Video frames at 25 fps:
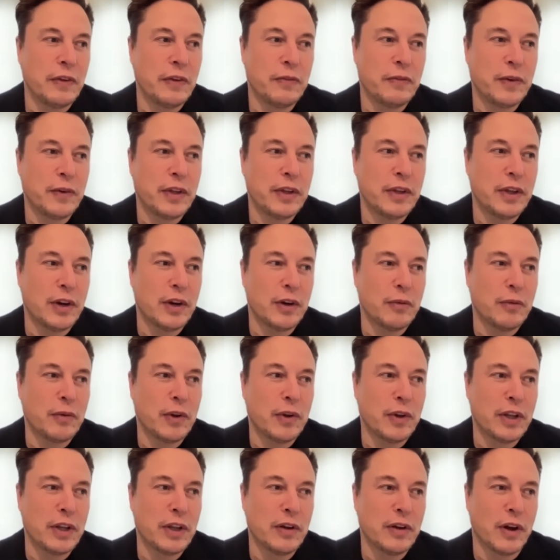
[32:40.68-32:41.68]
people you know,
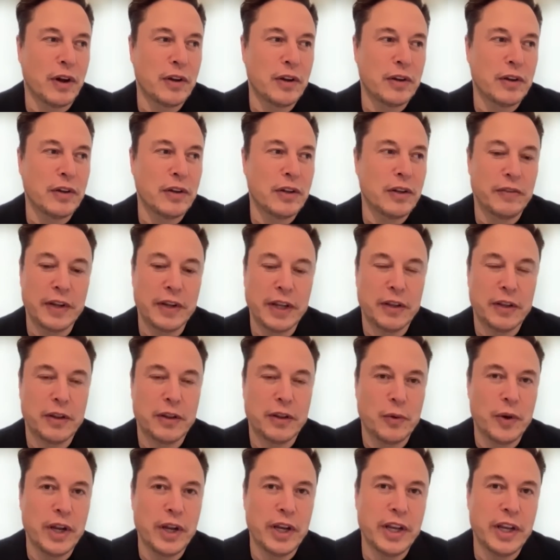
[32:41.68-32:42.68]
li- on, living in
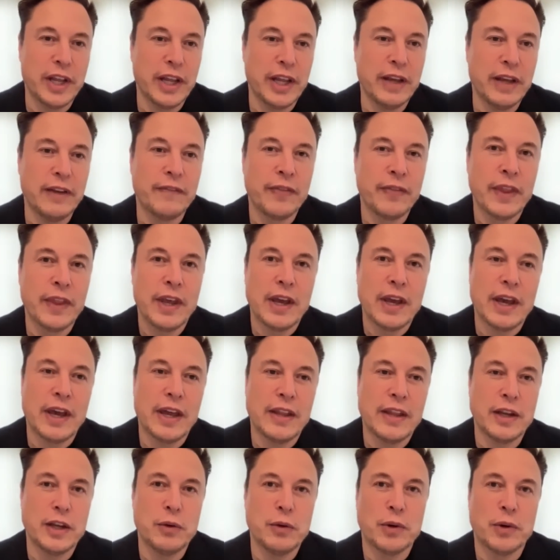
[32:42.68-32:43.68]
3D,
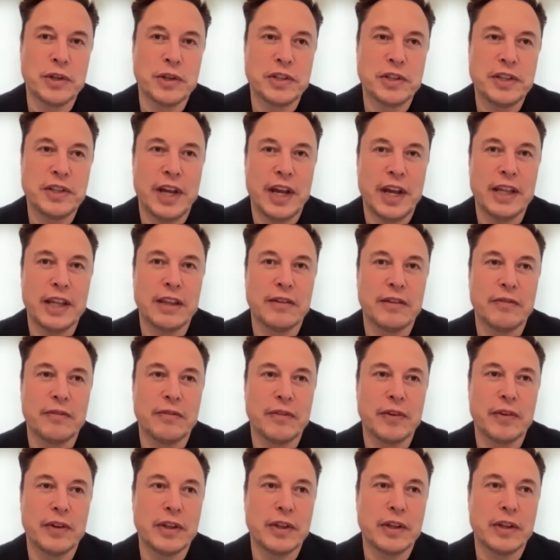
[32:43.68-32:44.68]
and then you want to take
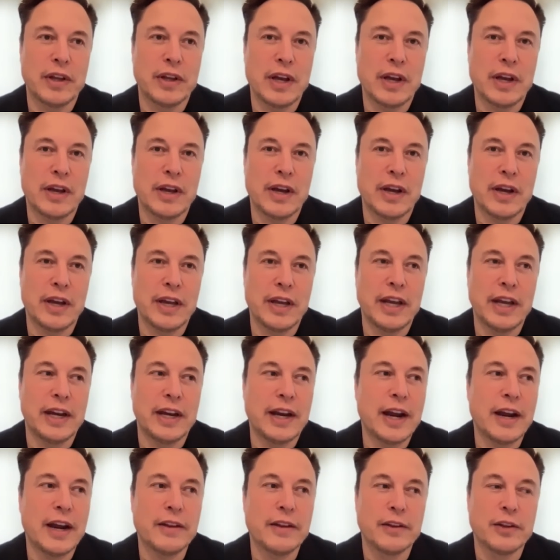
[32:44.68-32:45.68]
them uh, in
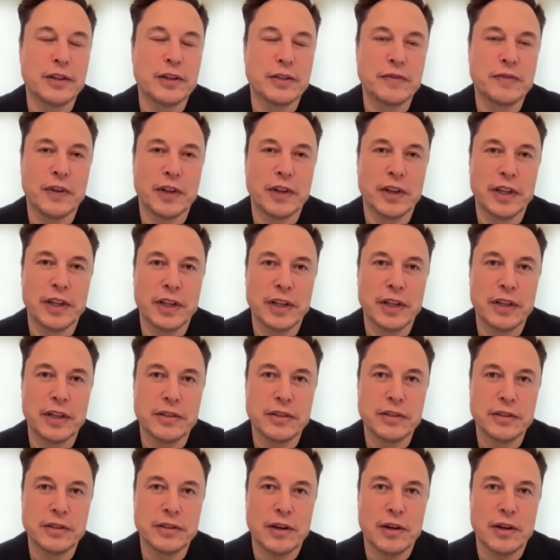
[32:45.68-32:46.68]
and out of those
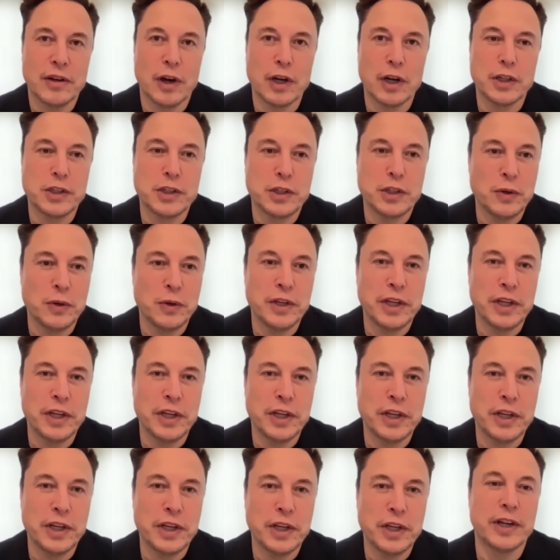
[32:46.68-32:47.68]
buildings on a
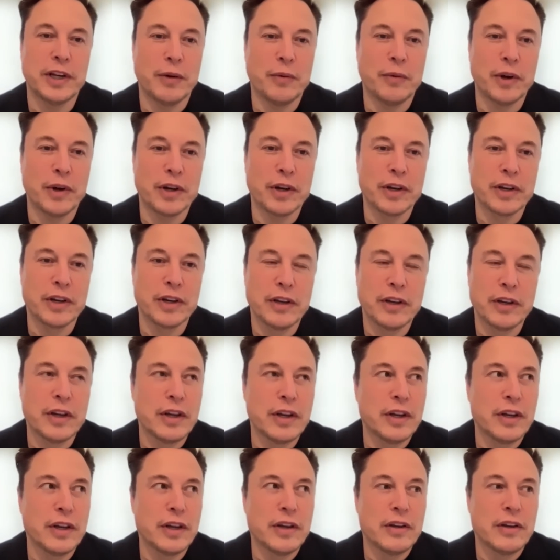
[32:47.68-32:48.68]
2D road network
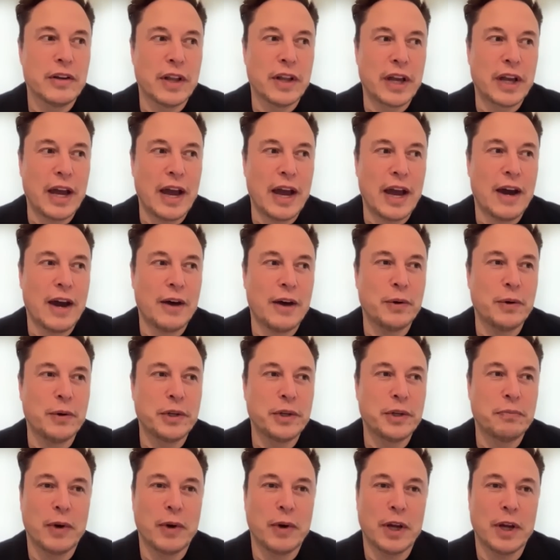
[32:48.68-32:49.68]
like how would
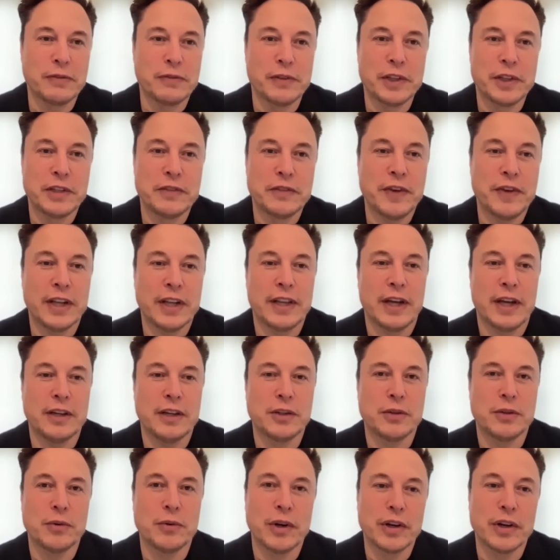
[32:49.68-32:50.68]
you possibly expect
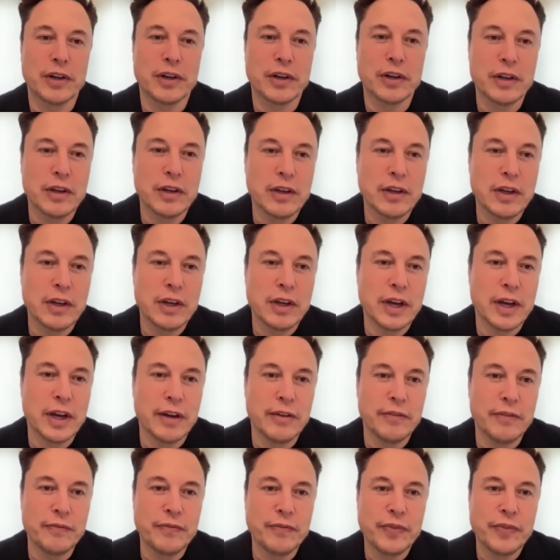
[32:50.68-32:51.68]
that to work
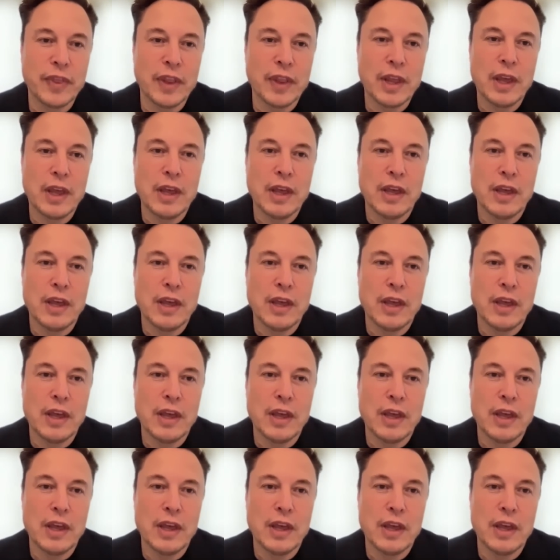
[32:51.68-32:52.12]
um,